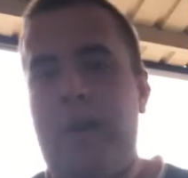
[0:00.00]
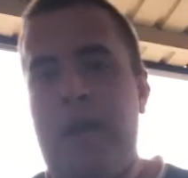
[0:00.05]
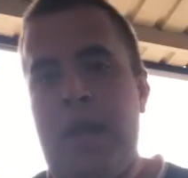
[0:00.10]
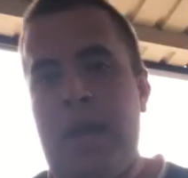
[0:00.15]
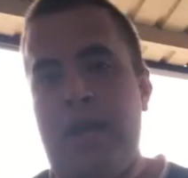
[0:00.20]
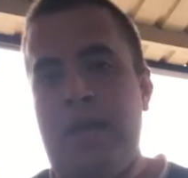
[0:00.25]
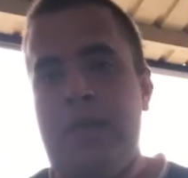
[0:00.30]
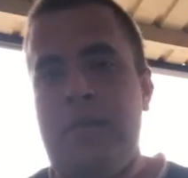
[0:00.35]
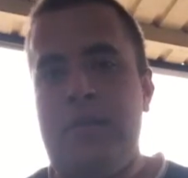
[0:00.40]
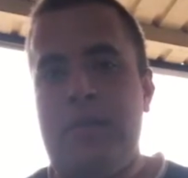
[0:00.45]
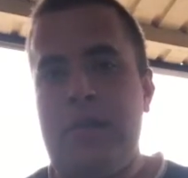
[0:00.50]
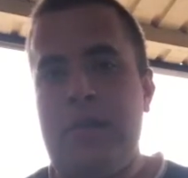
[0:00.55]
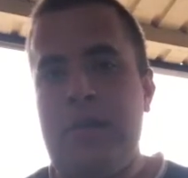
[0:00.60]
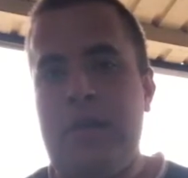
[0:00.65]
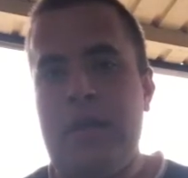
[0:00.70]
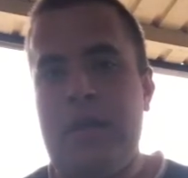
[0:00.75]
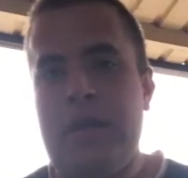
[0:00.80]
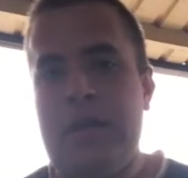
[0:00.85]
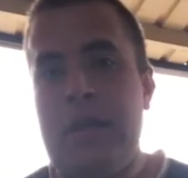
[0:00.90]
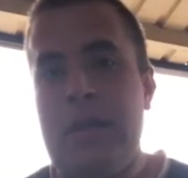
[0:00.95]
Brown,
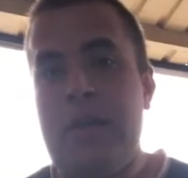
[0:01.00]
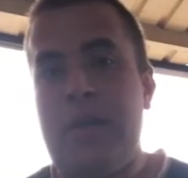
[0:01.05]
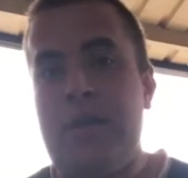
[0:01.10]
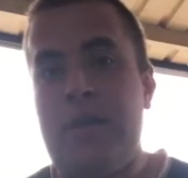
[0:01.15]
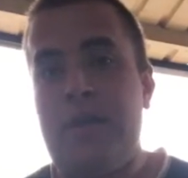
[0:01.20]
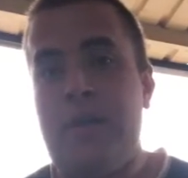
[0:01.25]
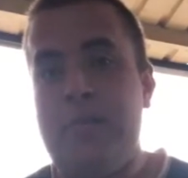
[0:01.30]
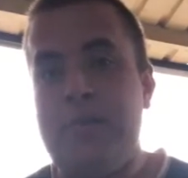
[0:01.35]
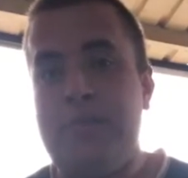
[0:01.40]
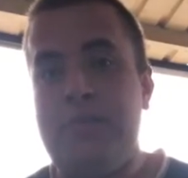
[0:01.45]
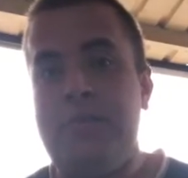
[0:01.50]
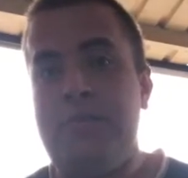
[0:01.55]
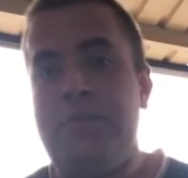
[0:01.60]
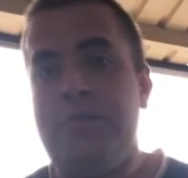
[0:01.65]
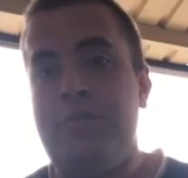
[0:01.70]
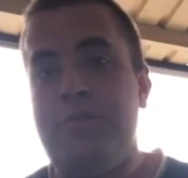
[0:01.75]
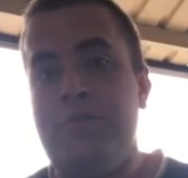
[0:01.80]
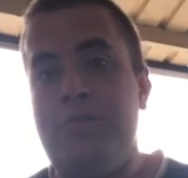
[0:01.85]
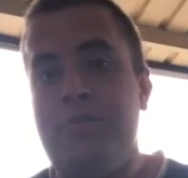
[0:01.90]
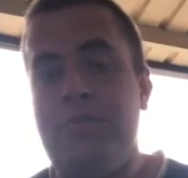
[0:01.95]
I think, going
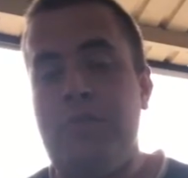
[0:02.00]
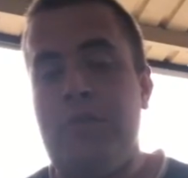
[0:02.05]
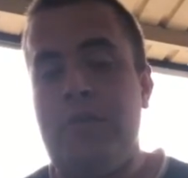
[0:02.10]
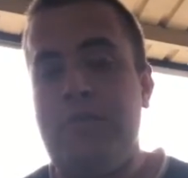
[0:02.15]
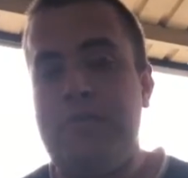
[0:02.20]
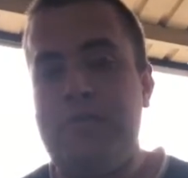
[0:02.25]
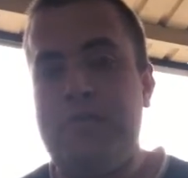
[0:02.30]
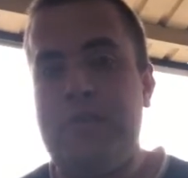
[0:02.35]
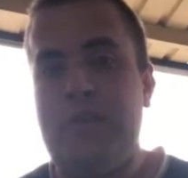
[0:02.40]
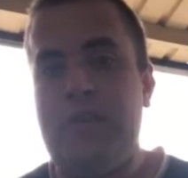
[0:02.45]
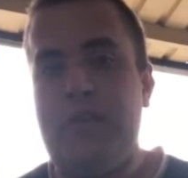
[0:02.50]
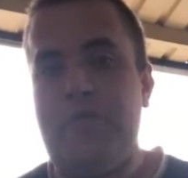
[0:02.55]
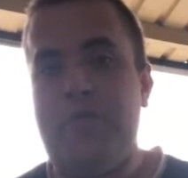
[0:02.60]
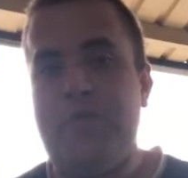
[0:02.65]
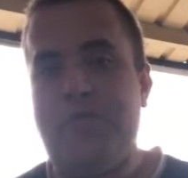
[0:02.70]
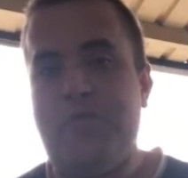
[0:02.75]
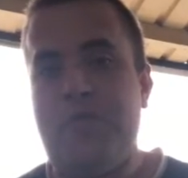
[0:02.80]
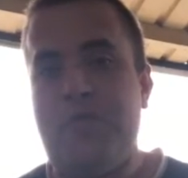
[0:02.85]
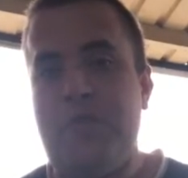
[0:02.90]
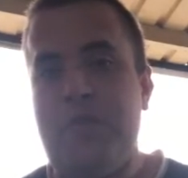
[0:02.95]
to obviously the
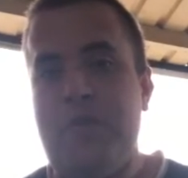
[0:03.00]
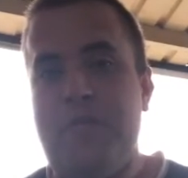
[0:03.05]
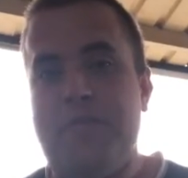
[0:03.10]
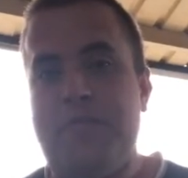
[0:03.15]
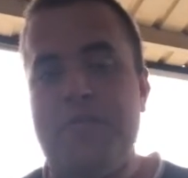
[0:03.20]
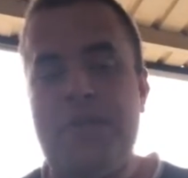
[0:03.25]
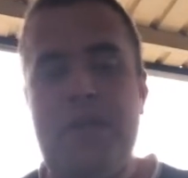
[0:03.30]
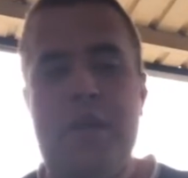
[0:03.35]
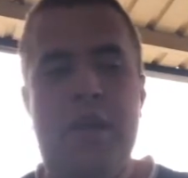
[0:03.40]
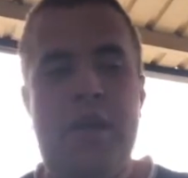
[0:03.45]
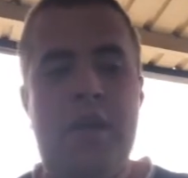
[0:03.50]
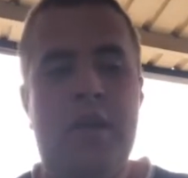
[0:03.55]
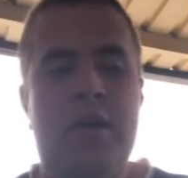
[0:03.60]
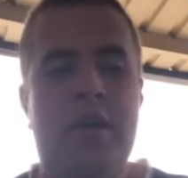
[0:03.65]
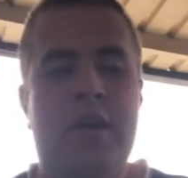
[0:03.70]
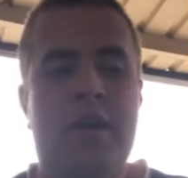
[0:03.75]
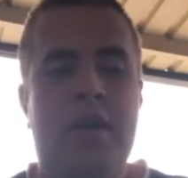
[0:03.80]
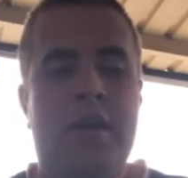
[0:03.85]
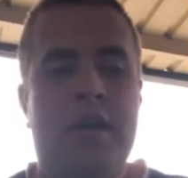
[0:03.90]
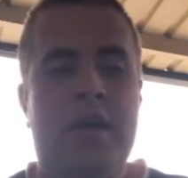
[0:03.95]
reserves.
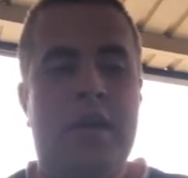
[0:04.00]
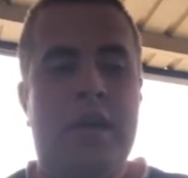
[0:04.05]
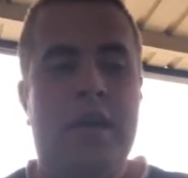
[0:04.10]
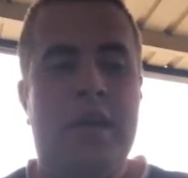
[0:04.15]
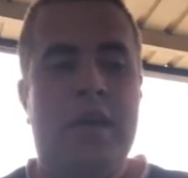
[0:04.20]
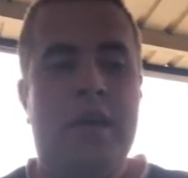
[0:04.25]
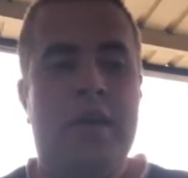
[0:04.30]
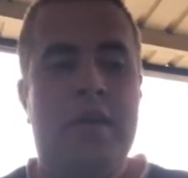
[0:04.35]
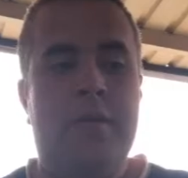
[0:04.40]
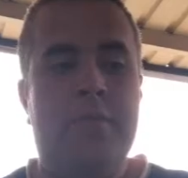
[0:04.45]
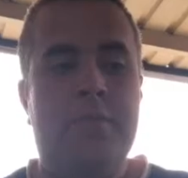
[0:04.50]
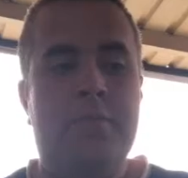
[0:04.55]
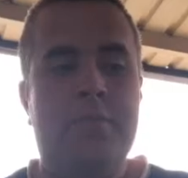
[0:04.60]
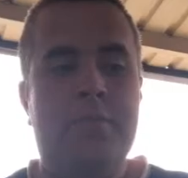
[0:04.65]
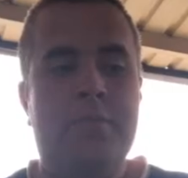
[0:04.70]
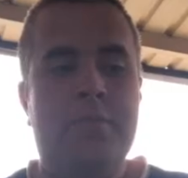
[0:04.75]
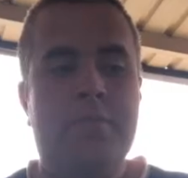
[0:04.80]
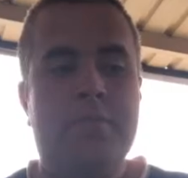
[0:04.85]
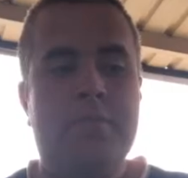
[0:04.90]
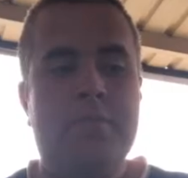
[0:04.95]
But
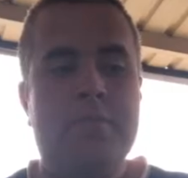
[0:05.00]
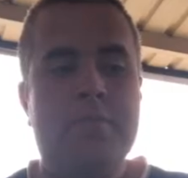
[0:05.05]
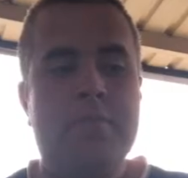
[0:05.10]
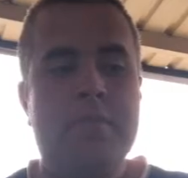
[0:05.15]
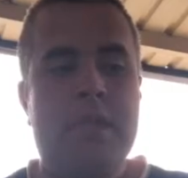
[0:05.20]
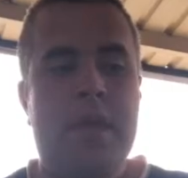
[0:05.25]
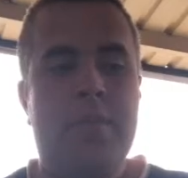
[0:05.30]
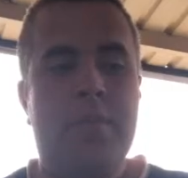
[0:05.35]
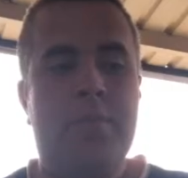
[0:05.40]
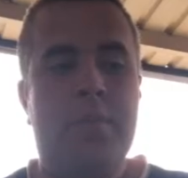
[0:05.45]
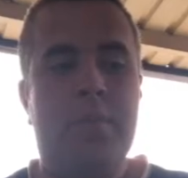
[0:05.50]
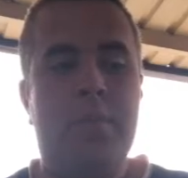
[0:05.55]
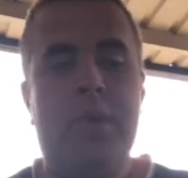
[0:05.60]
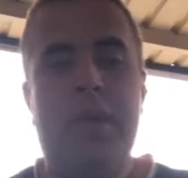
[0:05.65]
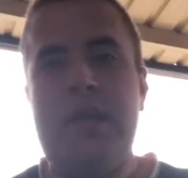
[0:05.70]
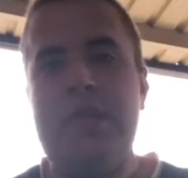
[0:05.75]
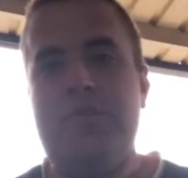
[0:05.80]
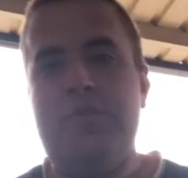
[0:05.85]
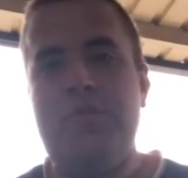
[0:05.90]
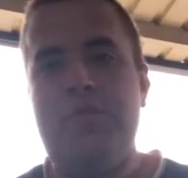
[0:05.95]

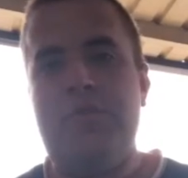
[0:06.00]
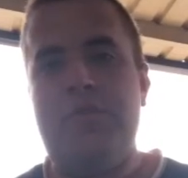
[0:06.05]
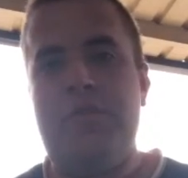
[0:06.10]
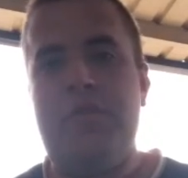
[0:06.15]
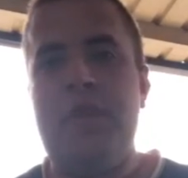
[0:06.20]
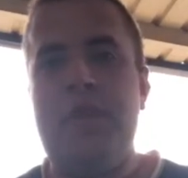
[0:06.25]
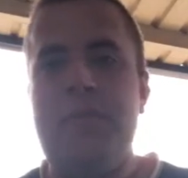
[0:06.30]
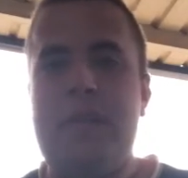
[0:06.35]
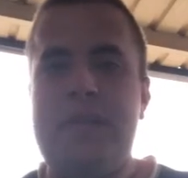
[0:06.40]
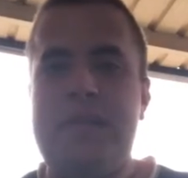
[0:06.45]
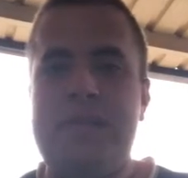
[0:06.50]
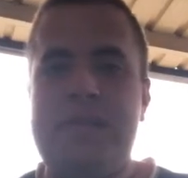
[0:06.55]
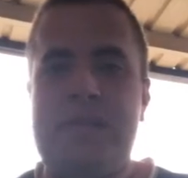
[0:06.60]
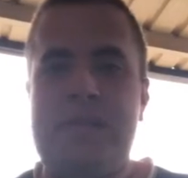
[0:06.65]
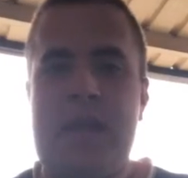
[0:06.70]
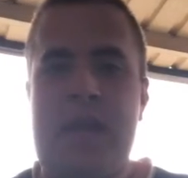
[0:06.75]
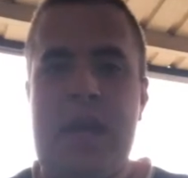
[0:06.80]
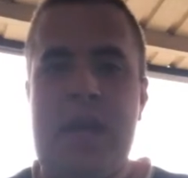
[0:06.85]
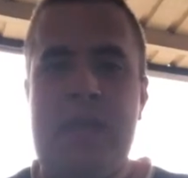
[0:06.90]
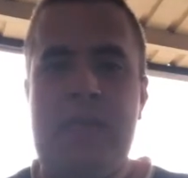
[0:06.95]
what I do think about this
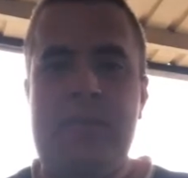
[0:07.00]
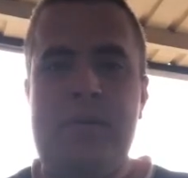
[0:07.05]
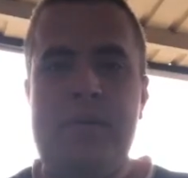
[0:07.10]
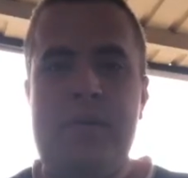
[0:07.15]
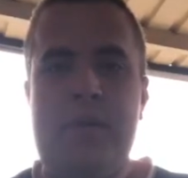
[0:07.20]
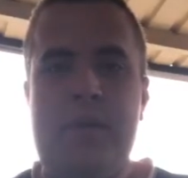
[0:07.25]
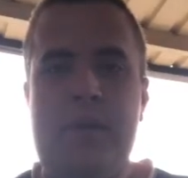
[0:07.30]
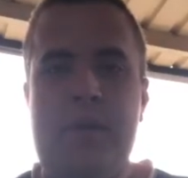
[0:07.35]
game